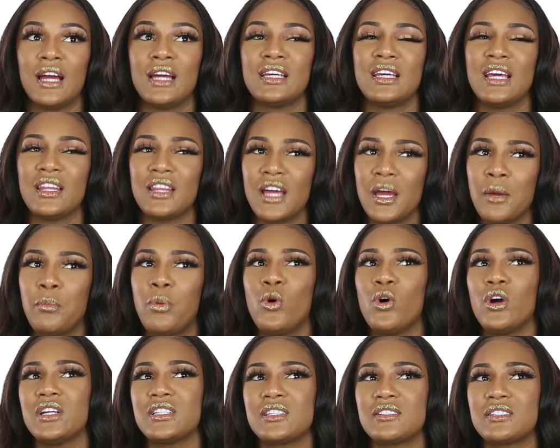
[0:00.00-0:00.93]
Yeah, the
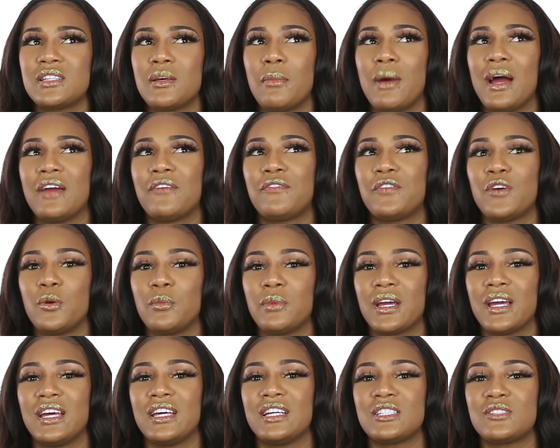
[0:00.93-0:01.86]
importance of somebody
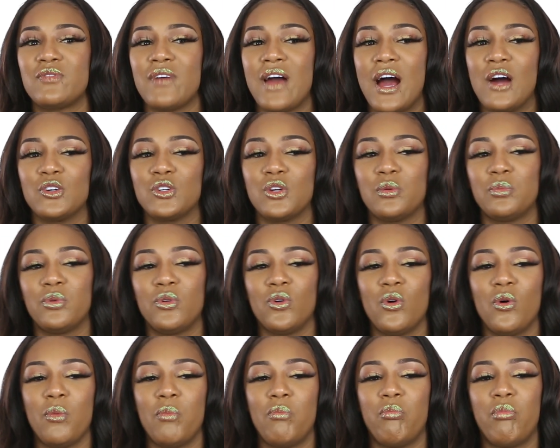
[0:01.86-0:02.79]
filming is
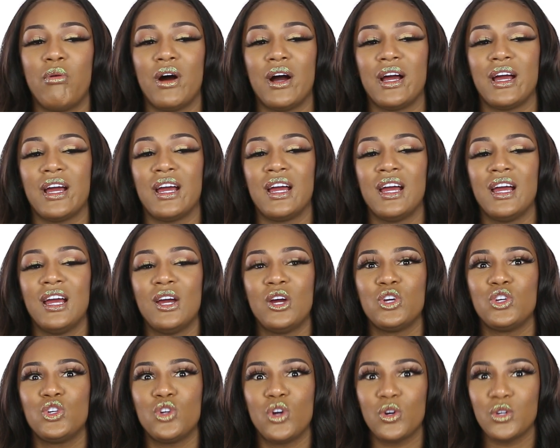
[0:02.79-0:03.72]
valuable, but
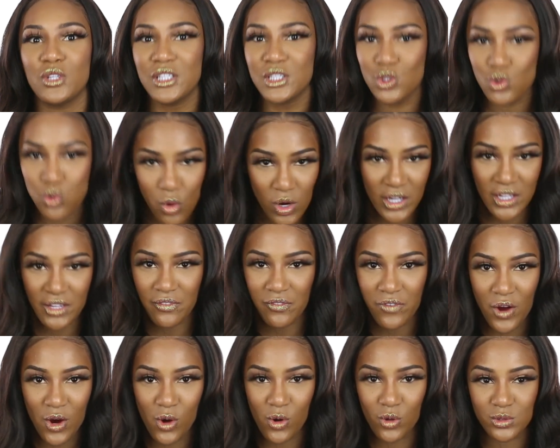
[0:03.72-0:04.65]
you don't need 20
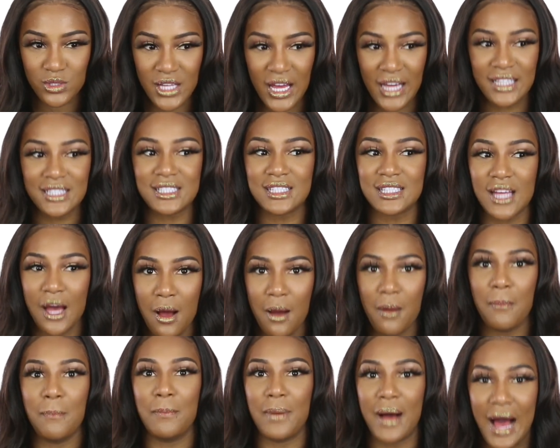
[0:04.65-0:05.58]
phones. Like
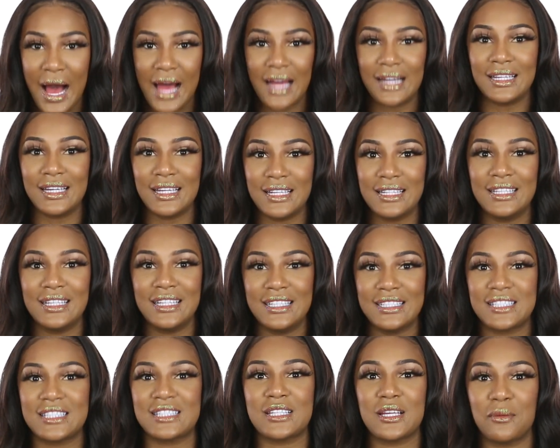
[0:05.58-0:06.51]
somebody
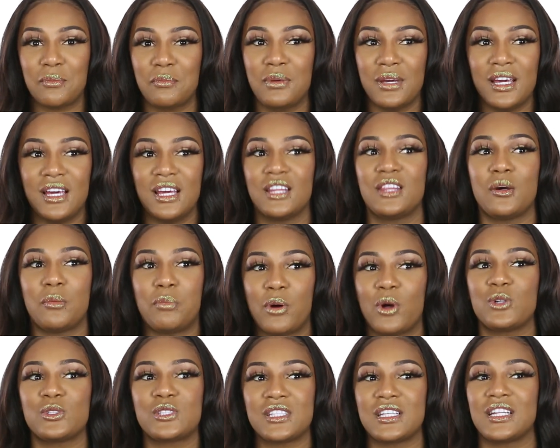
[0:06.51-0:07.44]
needs to be the
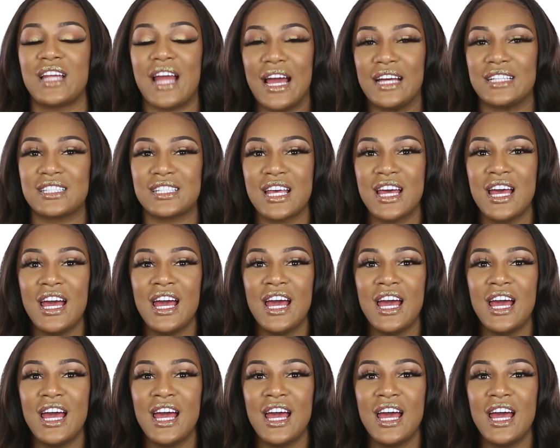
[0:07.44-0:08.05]
person that's